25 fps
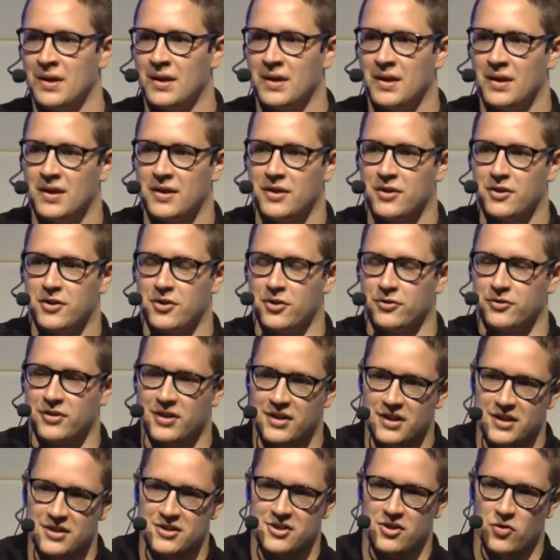
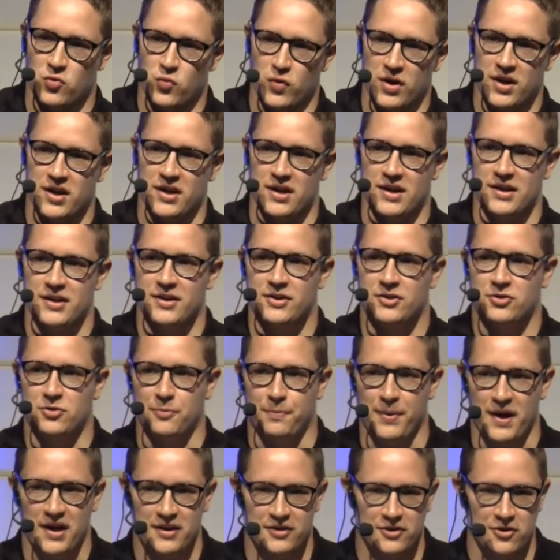Containers are a way to
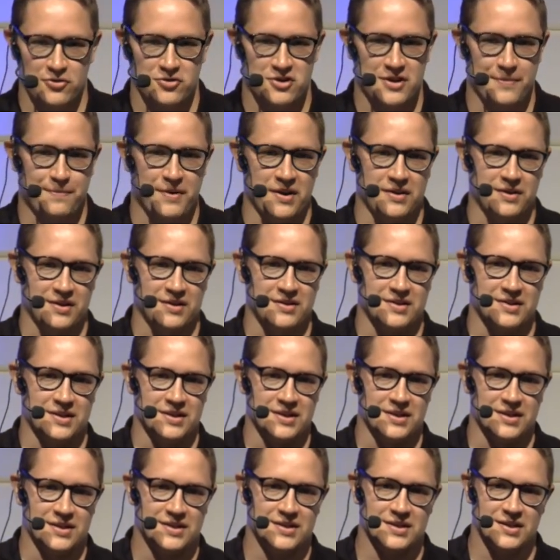pack those
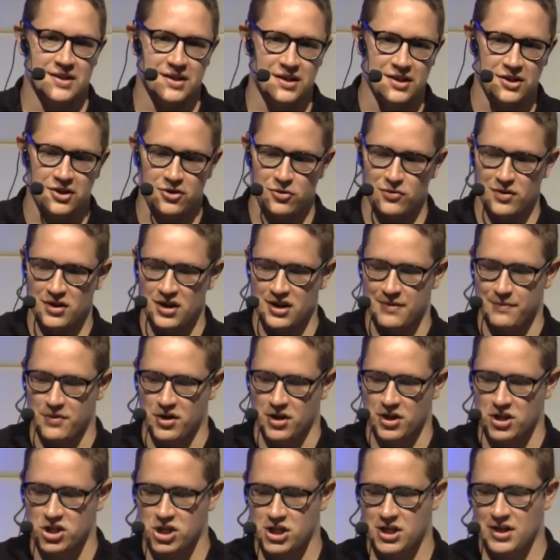dependencies into an
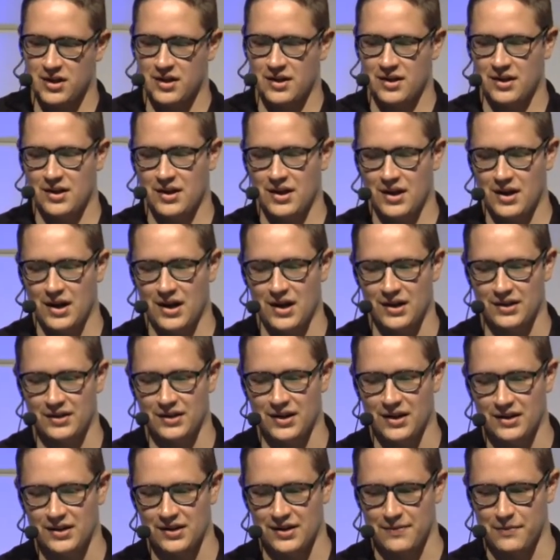image, and
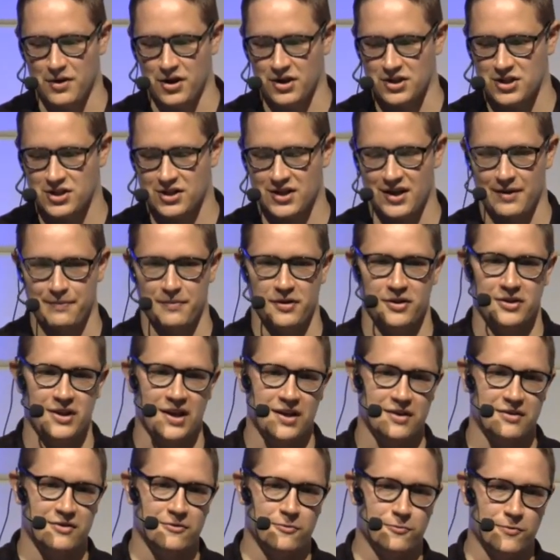that image can be then
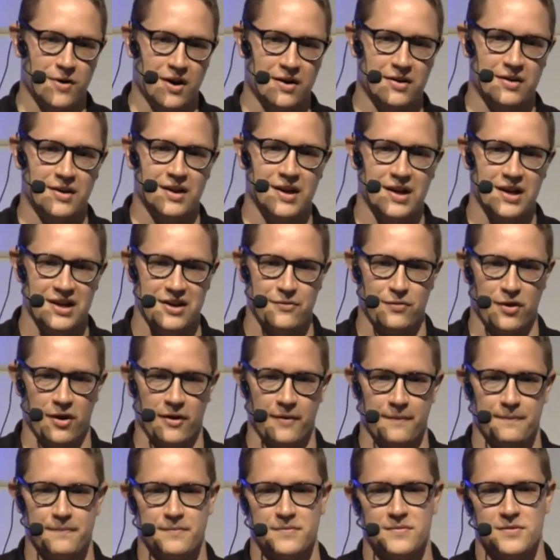run anywhere.
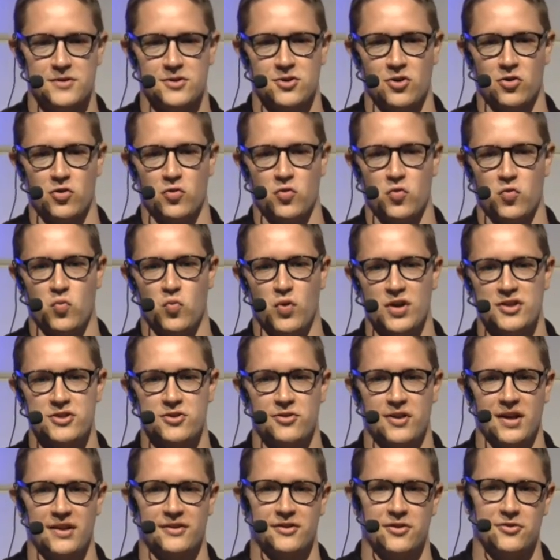So once you
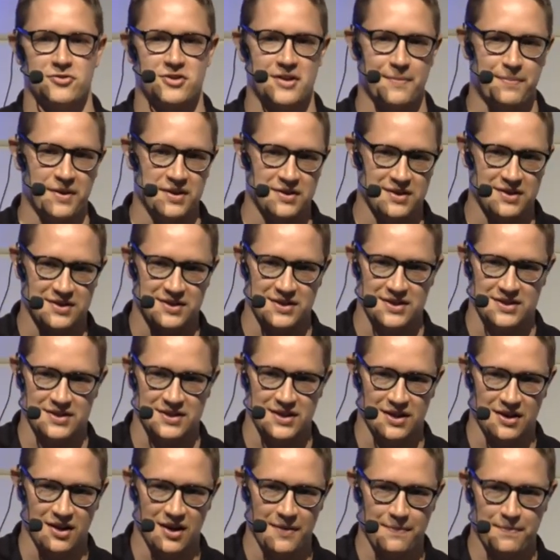get those dependencies set
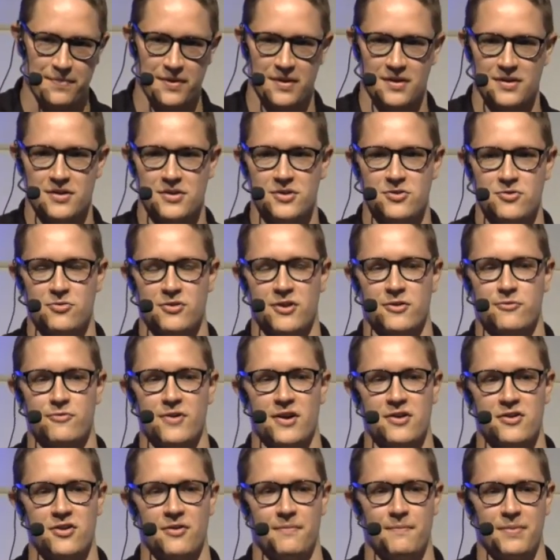up, you can run
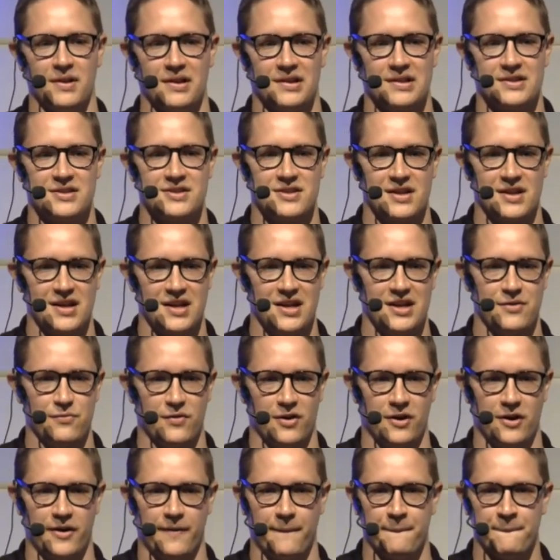your builds
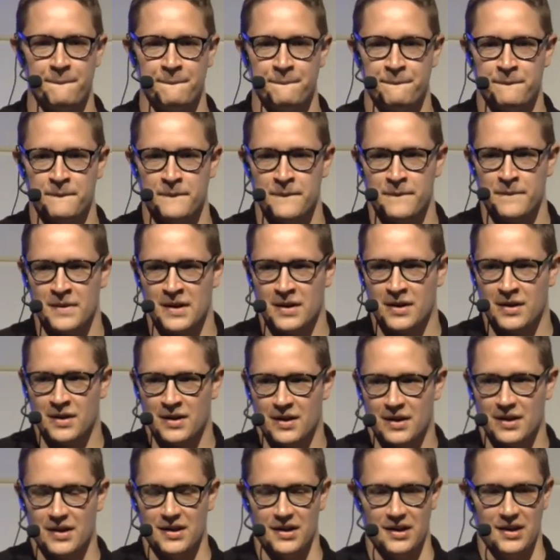anywhere,
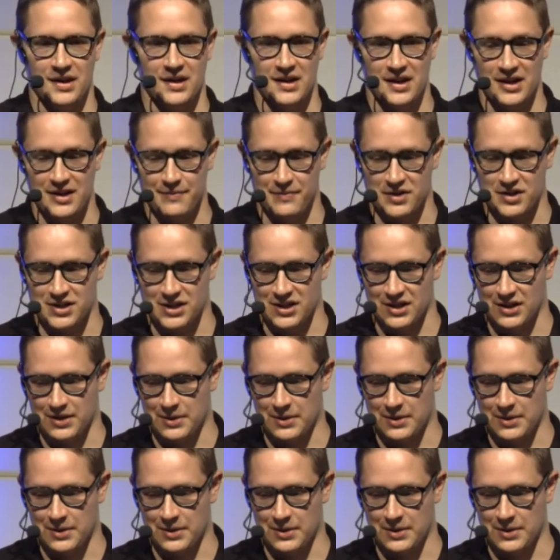in any machine.